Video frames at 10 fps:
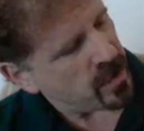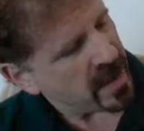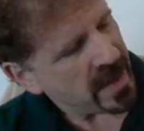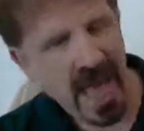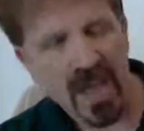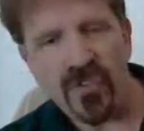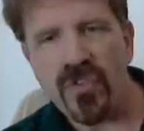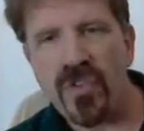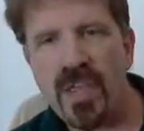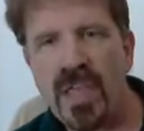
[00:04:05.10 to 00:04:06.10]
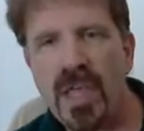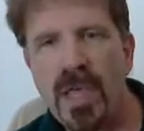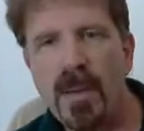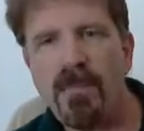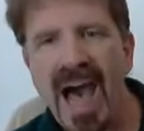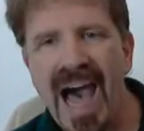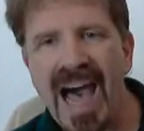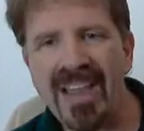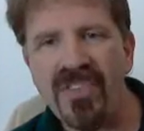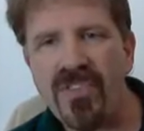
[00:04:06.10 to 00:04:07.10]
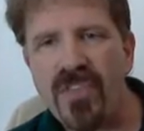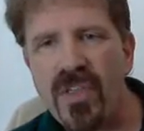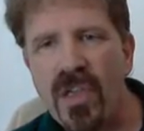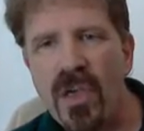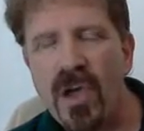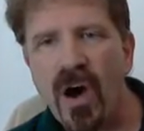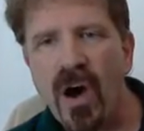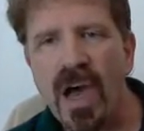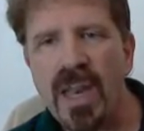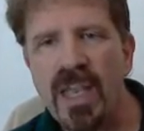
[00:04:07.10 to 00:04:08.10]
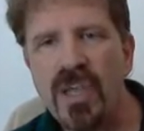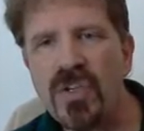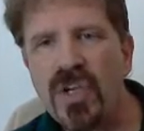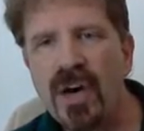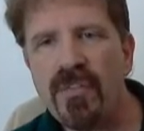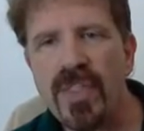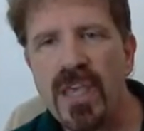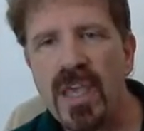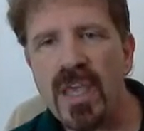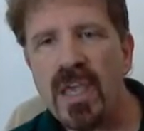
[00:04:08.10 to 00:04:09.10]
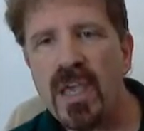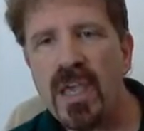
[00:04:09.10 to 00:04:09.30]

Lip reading: glass pods on each of the